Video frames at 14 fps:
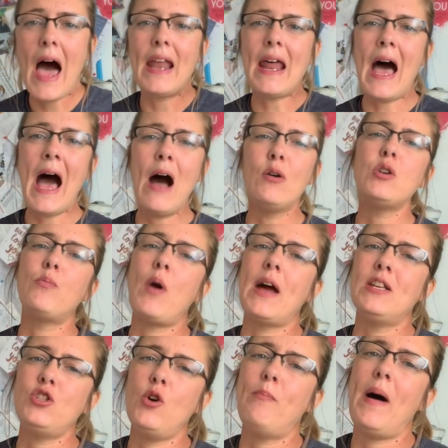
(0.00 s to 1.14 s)
and how to
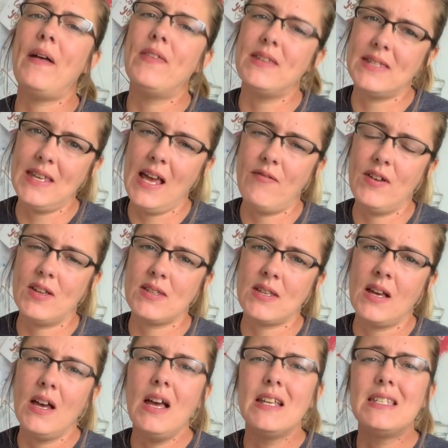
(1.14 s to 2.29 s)
price up by the service
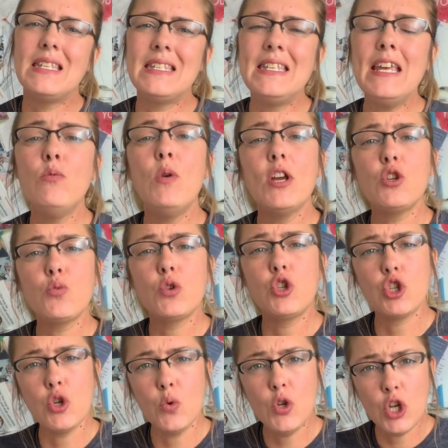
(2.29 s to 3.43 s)
to see which would
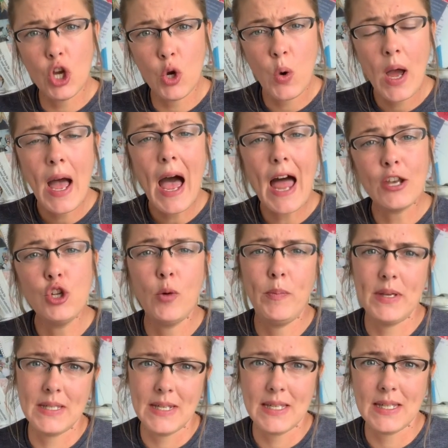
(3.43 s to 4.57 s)
suit you and your
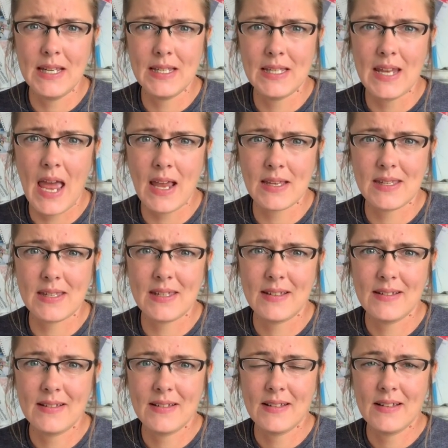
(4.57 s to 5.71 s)
business needs next.
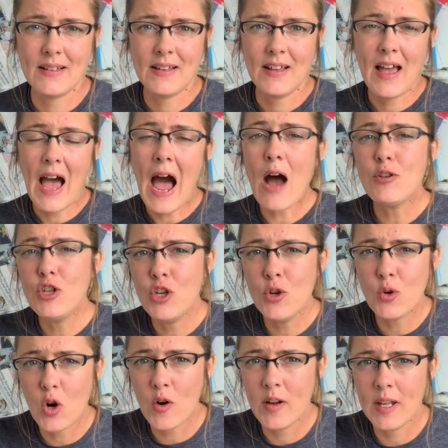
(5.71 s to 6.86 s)
How do
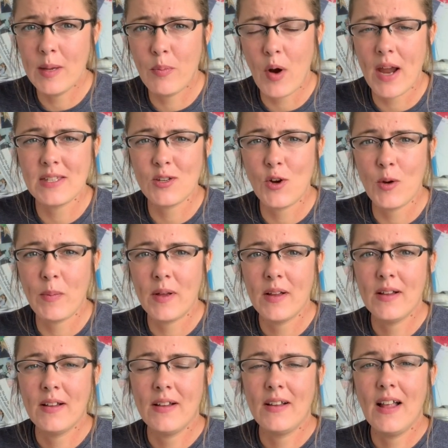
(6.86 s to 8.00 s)
you currently price up?
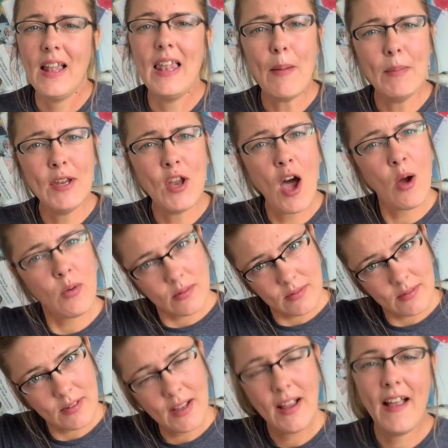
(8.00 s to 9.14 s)
Let me know
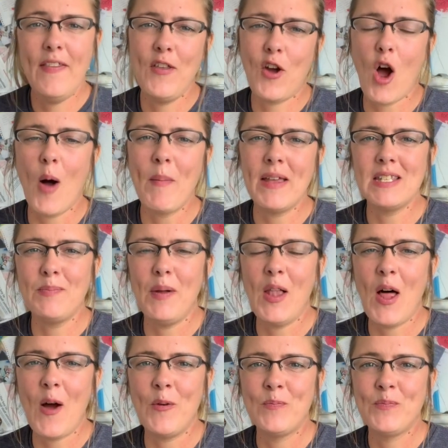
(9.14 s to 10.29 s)
in the comments
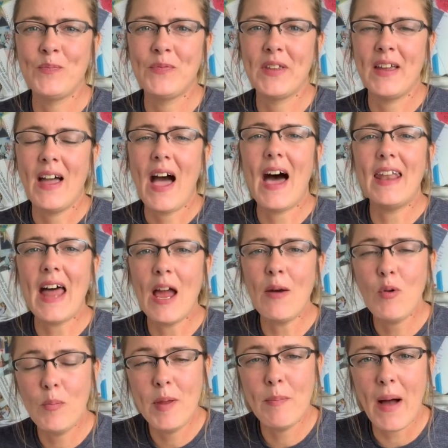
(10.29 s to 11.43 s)
below. And I
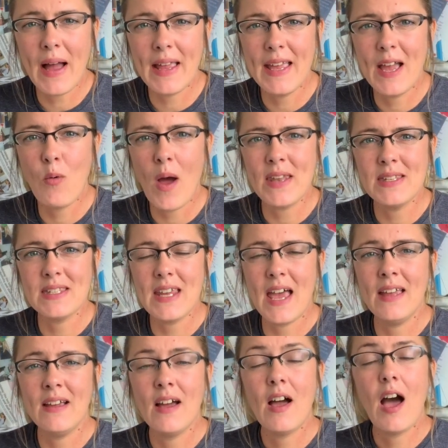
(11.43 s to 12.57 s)
will be back here
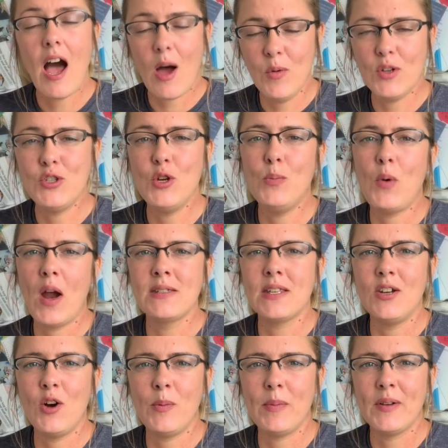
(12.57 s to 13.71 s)
Wednesday and we'll do
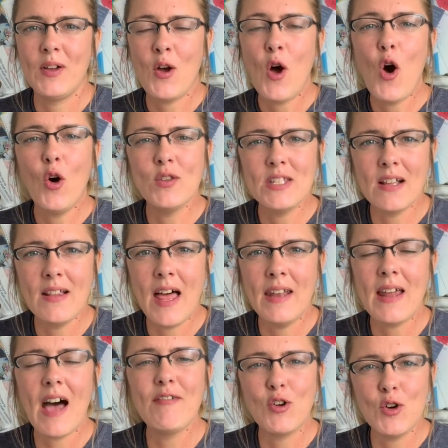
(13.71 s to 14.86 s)
pricing up. Until then,
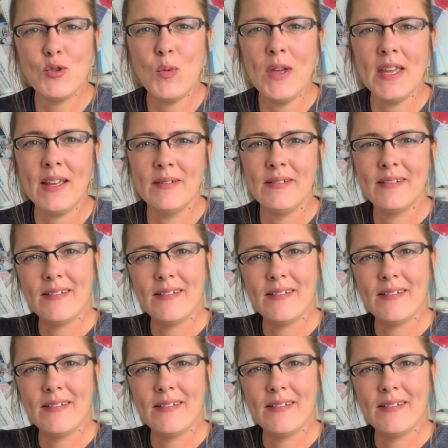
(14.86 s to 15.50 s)
have a good week.